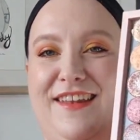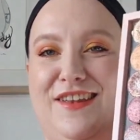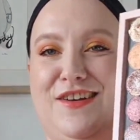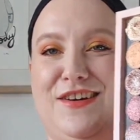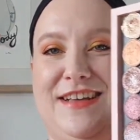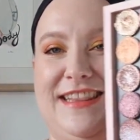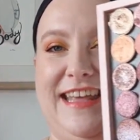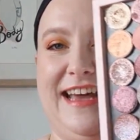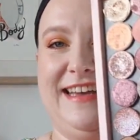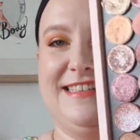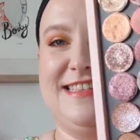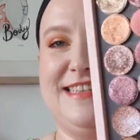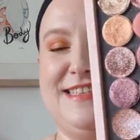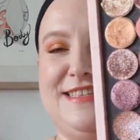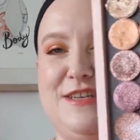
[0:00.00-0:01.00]
Look at that,
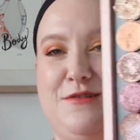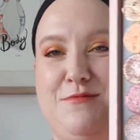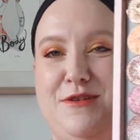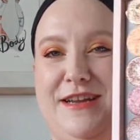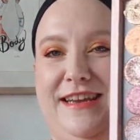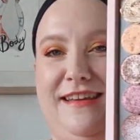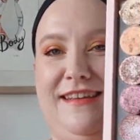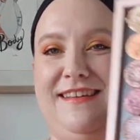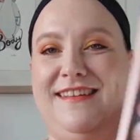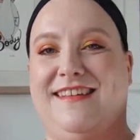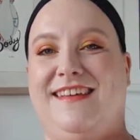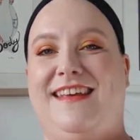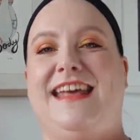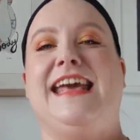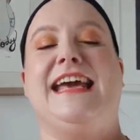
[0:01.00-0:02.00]
isn't it so pretty?
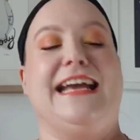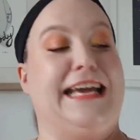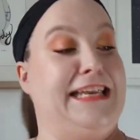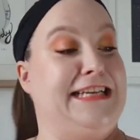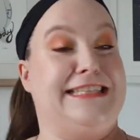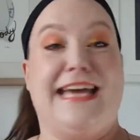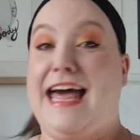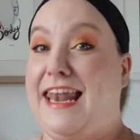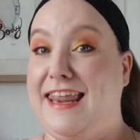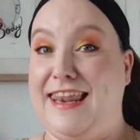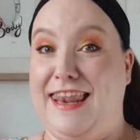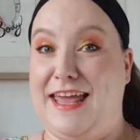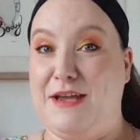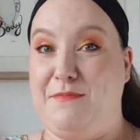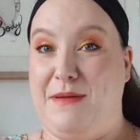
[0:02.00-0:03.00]
Can you tell I
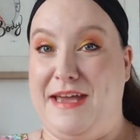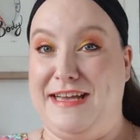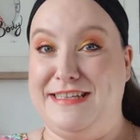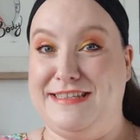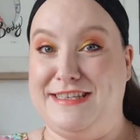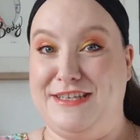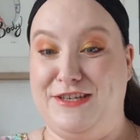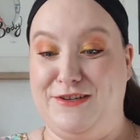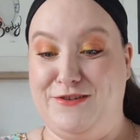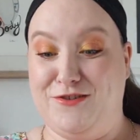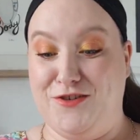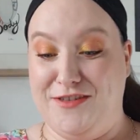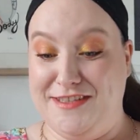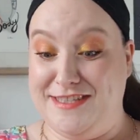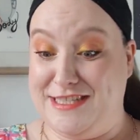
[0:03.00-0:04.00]
like pinks and
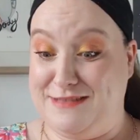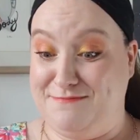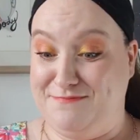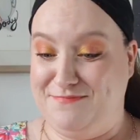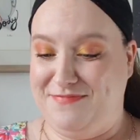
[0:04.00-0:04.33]
neutrals?